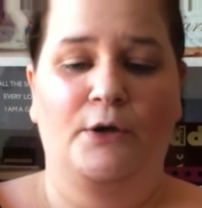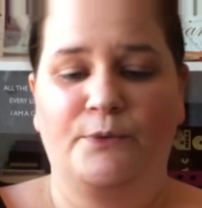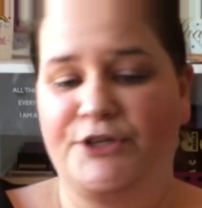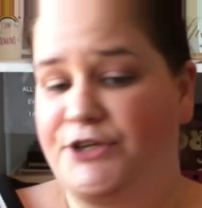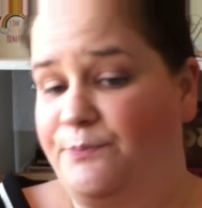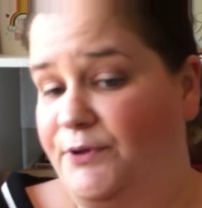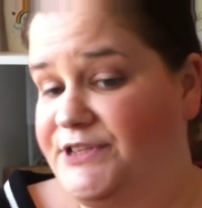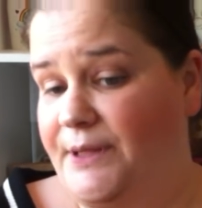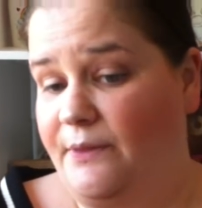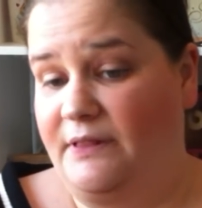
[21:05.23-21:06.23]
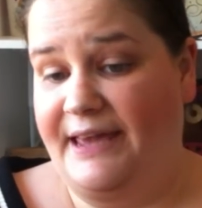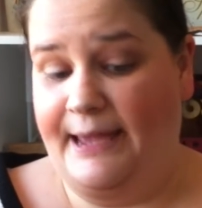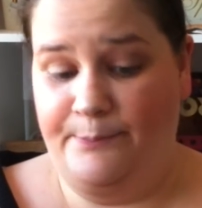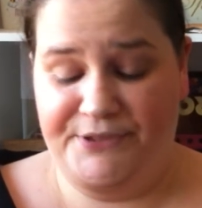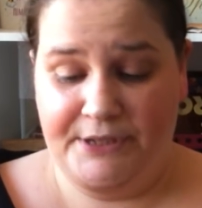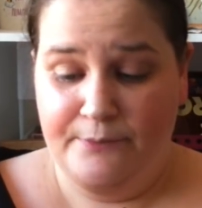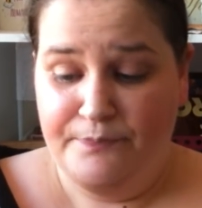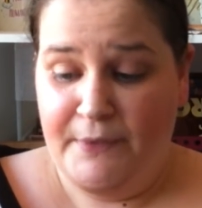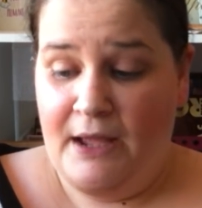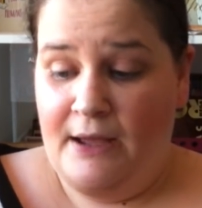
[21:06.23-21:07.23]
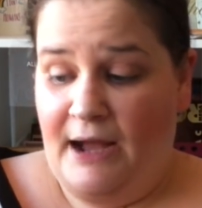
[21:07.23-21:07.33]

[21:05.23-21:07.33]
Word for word: We're just going to put this on the lips.